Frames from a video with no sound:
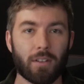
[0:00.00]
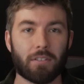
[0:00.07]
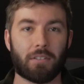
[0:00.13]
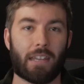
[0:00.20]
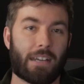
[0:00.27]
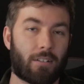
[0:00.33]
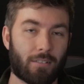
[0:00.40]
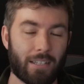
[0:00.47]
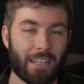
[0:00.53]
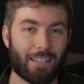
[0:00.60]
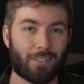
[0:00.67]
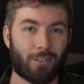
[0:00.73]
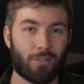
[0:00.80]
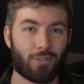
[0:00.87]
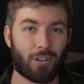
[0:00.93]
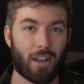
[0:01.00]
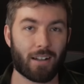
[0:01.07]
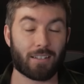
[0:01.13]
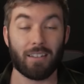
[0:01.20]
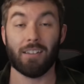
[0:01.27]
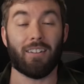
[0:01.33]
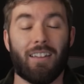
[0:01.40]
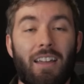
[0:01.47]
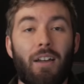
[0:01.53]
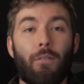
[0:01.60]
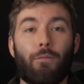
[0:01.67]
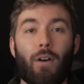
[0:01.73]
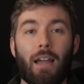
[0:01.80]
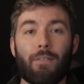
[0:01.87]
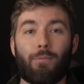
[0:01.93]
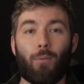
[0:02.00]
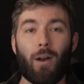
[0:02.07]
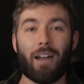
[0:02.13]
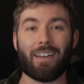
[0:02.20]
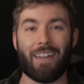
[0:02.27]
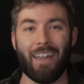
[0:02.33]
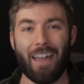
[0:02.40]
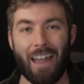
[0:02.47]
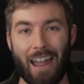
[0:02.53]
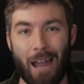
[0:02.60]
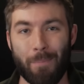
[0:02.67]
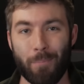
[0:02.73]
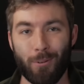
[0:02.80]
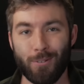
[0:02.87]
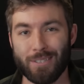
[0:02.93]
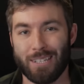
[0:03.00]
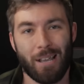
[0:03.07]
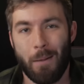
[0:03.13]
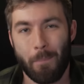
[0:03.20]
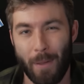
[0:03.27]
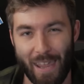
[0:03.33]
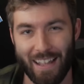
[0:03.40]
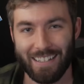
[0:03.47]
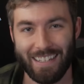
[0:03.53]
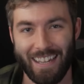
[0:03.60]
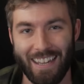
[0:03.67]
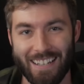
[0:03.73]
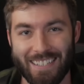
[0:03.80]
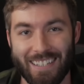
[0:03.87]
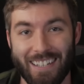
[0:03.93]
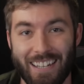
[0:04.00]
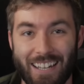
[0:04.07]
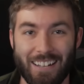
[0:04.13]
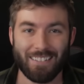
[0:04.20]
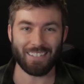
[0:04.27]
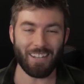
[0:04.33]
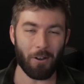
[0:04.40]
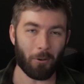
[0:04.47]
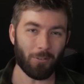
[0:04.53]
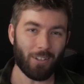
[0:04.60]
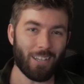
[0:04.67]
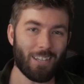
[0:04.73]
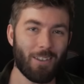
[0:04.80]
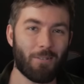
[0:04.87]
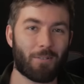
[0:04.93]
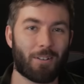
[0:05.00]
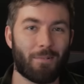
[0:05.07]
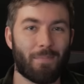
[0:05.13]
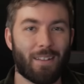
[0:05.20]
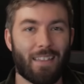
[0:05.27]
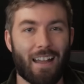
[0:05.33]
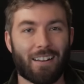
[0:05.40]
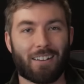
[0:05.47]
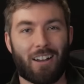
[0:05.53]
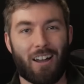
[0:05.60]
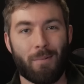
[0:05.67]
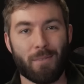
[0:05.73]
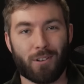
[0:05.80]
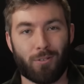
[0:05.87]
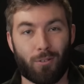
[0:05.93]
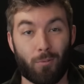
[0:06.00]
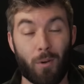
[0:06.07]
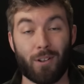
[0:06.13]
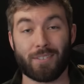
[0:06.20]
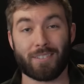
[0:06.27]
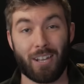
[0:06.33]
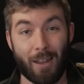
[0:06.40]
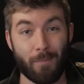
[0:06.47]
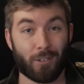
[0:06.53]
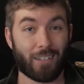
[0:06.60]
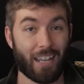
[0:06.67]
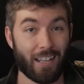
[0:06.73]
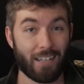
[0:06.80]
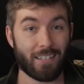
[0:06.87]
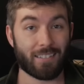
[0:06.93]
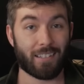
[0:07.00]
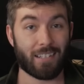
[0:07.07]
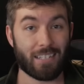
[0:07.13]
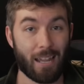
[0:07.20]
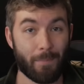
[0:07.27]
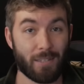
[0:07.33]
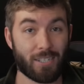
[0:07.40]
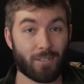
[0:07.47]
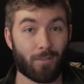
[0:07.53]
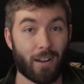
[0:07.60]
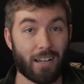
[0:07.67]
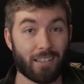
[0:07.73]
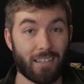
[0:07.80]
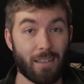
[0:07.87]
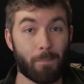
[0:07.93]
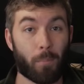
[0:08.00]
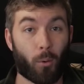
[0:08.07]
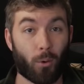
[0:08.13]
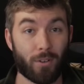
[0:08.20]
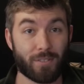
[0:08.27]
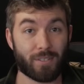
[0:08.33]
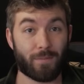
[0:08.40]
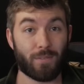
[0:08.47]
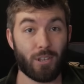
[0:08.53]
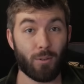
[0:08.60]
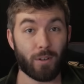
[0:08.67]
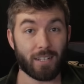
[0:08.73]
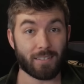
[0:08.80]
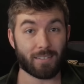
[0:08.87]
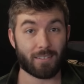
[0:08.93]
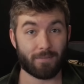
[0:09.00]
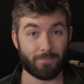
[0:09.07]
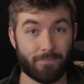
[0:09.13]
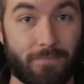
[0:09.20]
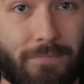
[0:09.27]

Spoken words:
can loudly interject, 5 what? Apples? Pancakes? See, only you could be that comical while simultaneously demonstrating the importance of units.